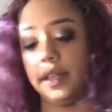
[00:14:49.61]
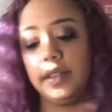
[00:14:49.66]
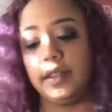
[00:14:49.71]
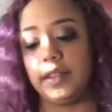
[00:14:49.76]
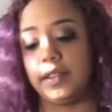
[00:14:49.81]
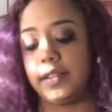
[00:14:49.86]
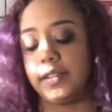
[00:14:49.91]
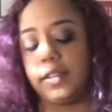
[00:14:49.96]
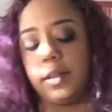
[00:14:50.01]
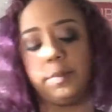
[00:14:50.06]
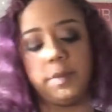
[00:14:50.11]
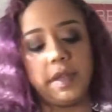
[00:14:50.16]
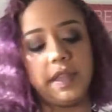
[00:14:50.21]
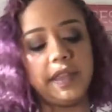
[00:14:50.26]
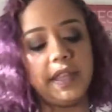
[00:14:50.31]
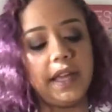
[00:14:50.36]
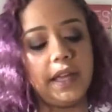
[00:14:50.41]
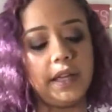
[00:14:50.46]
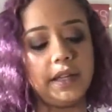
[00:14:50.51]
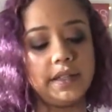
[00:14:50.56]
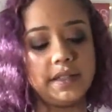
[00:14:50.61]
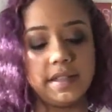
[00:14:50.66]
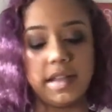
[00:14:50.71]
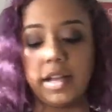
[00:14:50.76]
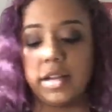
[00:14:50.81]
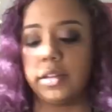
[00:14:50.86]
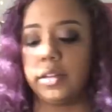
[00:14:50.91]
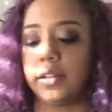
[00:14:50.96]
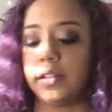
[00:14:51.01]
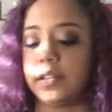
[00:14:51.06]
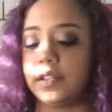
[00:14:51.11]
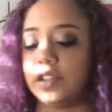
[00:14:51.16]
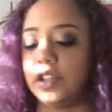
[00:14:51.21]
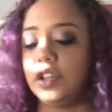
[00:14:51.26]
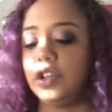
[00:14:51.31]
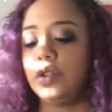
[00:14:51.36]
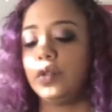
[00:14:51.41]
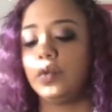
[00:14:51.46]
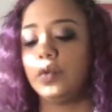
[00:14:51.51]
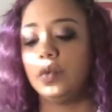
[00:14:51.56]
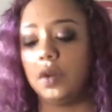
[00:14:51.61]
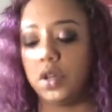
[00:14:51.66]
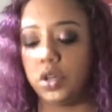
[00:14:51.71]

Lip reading: This is something that is not going to continue,